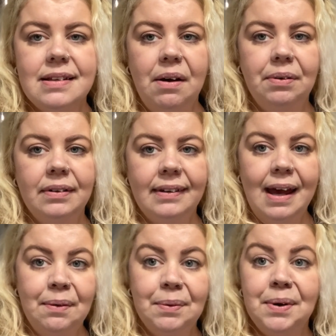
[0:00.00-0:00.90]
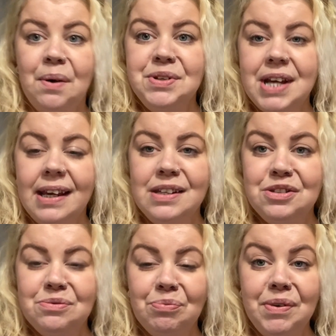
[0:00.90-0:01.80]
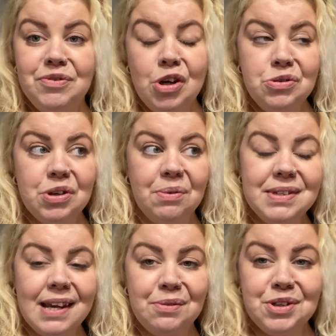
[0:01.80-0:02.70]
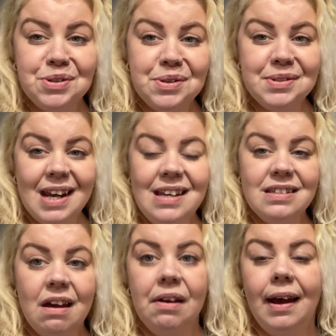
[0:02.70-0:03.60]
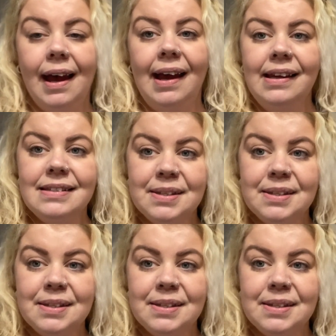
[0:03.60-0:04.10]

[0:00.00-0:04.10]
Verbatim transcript: so yeah, we'll go and check in with John Joe and see how John Joe's day has gone, guys.